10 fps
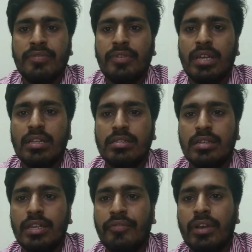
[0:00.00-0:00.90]
feels
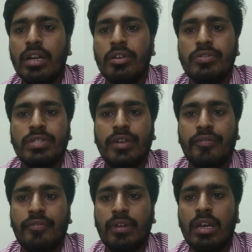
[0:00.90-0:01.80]
it difficult to
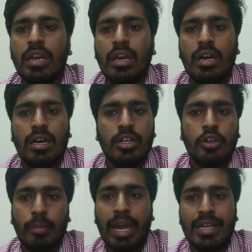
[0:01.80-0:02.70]
shift your
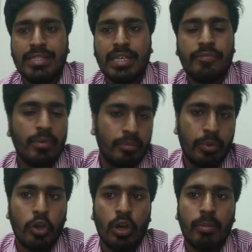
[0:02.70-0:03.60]
mindset from
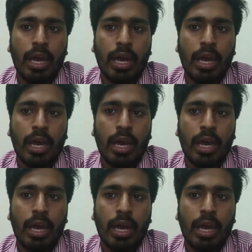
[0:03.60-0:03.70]
pure